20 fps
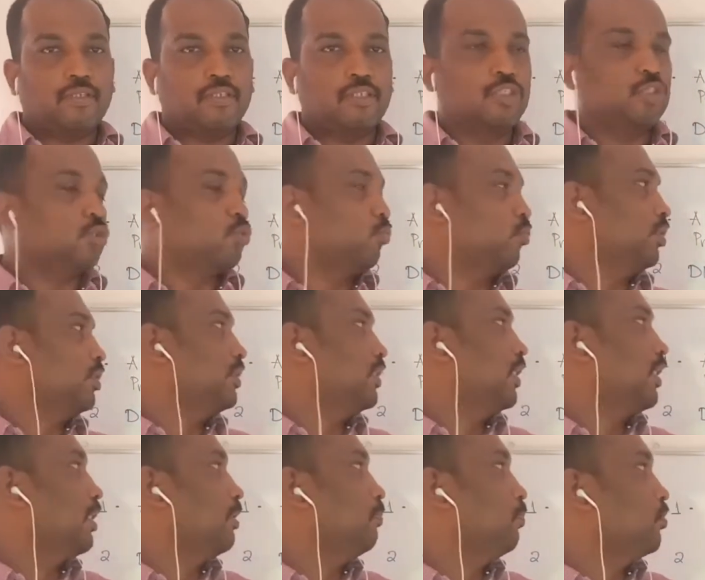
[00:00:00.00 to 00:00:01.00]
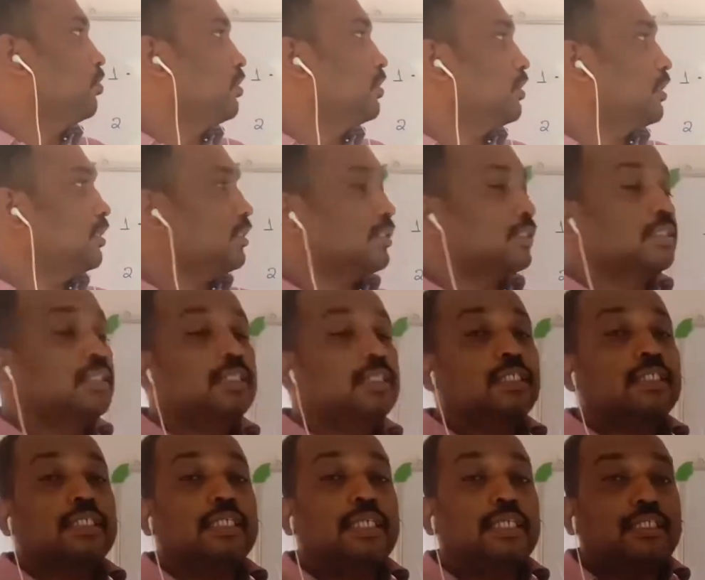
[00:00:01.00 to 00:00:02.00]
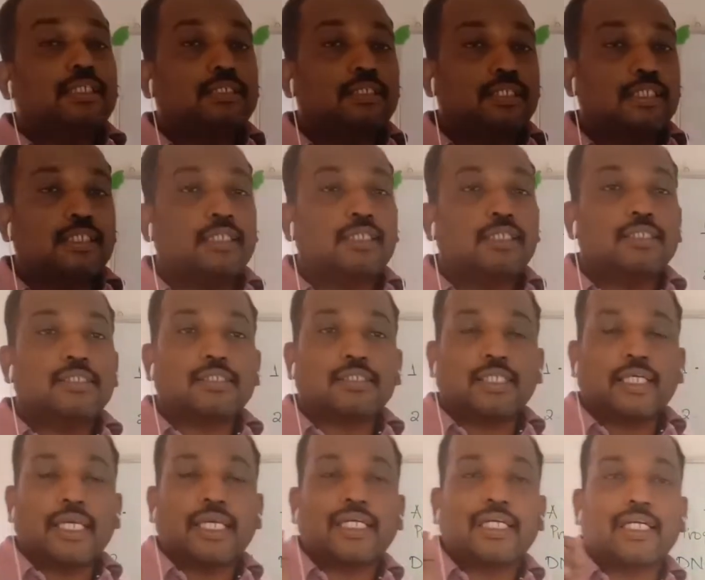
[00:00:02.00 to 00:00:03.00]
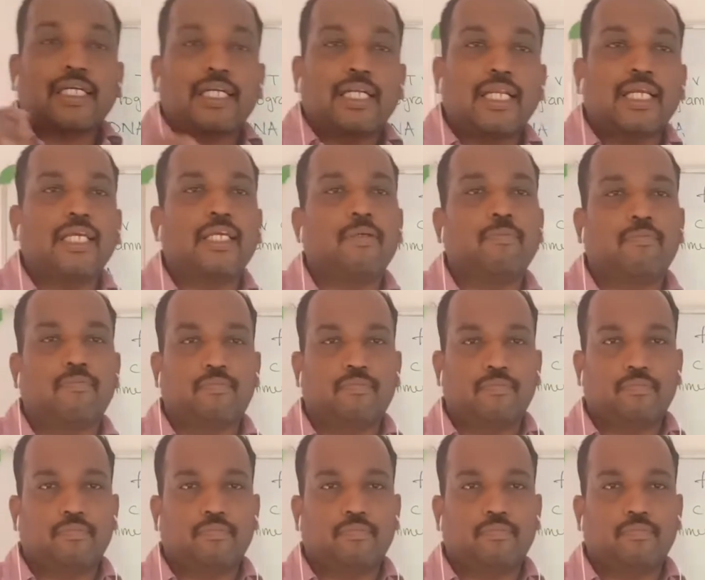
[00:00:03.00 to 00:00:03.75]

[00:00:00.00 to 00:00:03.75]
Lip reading: So, what is a hypothesis? It is a claim.